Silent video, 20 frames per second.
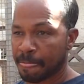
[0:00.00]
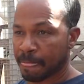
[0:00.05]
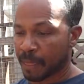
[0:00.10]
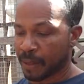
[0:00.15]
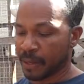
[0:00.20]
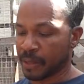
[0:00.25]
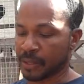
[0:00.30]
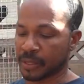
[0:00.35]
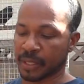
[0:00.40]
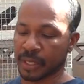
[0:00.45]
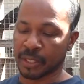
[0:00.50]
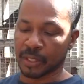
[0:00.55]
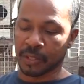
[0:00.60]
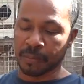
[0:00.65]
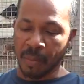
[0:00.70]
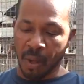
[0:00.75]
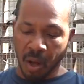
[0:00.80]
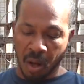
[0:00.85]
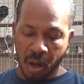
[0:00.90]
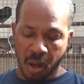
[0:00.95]
there's a
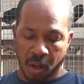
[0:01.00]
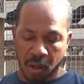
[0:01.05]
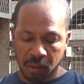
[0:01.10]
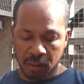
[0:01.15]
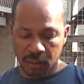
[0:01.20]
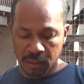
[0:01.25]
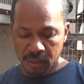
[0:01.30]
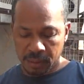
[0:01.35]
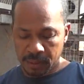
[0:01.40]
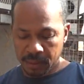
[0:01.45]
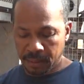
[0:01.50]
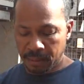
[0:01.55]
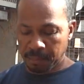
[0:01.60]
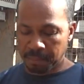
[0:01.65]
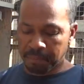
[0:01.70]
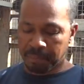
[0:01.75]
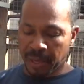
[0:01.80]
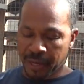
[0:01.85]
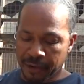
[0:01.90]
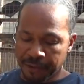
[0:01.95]
small
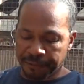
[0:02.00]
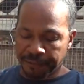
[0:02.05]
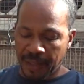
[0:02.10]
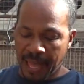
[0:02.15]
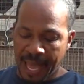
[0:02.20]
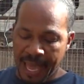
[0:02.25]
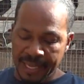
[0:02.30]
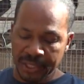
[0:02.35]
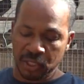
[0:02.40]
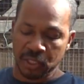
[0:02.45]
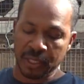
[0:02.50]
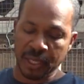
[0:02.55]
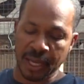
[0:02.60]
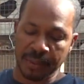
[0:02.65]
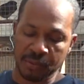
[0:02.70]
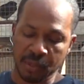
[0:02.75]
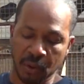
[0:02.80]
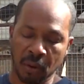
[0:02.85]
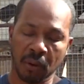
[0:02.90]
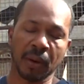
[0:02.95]

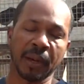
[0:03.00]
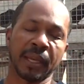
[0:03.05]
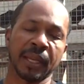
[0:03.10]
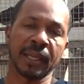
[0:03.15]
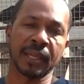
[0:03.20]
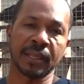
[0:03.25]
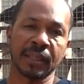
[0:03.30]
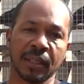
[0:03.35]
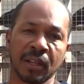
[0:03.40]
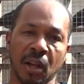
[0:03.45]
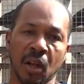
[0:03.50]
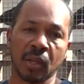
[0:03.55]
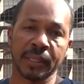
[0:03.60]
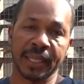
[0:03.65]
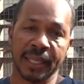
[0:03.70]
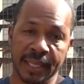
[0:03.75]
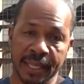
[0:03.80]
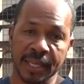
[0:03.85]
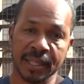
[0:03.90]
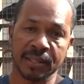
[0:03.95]
butterfly-shaped organ called a
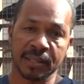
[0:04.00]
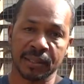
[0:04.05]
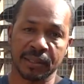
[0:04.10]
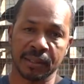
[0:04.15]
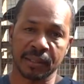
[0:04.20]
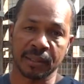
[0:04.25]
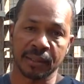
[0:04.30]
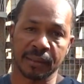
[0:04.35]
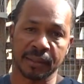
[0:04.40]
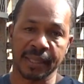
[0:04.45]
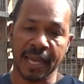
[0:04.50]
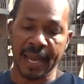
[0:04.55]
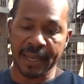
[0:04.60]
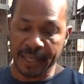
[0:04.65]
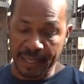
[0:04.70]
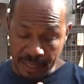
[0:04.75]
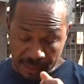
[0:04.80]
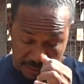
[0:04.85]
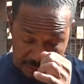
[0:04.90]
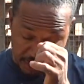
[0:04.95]
gizzard.
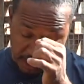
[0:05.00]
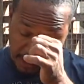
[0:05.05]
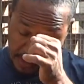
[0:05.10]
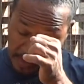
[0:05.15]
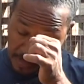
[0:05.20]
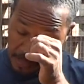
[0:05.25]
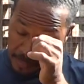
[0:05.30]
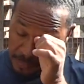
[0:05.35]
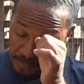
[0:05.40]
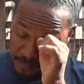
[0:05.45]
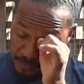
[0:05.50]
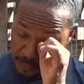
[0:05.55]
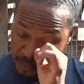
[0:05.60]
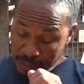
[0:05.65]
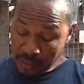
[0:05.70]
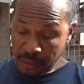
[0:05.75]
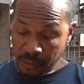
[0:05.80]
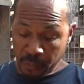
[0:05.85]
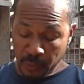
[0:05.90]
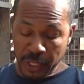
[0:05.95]
That gizzard,
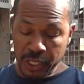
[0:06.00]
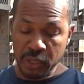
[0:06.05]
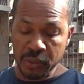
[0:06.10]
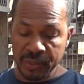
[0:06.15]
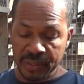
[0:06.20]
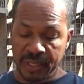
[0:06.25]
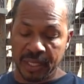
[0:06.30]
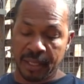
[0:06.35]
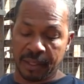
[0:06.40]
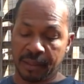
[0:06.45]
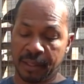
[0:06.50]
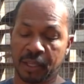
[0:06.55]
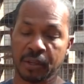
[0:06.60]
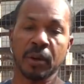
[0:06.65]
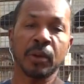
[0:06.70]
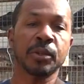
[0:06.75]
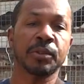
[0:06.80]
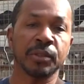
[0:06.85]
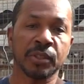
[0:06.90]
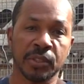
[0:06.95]
when you see it in the
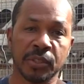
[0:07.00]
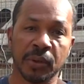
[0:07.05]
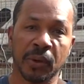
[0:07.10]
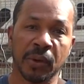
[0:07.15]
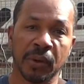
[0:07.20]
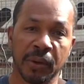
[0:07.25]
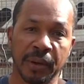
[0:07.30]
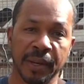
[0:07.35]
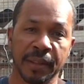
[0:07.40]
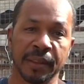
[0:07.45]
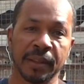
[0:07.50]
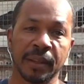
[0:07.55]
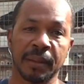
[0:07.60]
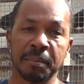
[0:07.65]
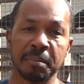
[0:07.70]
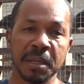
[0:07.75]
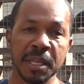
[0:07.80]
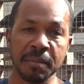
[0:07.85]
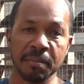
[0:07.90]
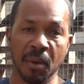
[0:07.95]
grocery store or in the
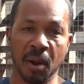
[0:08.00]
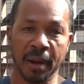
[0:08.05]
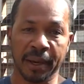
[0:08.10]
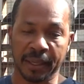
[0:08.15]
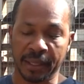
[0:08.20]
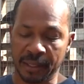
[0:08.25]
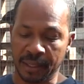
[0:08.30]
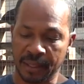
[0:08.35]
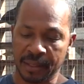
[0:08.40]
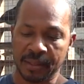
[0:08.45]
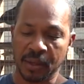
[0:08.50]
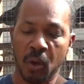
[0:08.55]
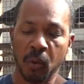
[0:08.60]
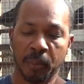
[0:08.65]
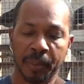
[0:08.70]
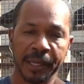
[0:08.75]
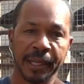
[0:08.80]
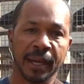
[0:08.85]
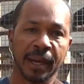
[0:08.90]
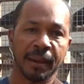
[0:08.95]
meat market, it's
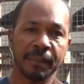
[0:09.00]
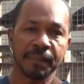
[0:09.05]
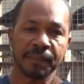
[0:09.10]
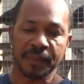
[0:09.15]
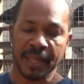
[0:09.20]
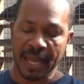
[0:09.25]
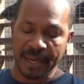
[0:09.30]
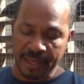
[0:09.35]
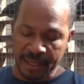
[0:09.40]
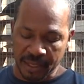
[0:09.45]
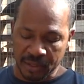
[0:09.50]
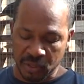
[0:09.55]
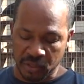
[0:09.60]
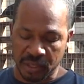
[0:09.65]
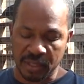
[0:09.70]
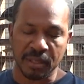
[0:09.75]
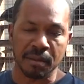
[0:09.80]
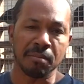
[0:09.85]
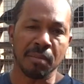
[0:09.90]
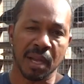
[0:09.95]
opened up. That gizzard
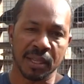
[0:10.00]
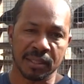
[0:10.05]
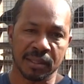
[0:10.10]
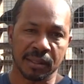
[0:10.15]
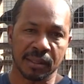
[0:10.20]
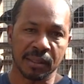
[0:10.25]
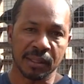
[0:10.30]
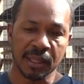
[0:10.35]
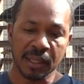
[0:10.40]
is a muscle.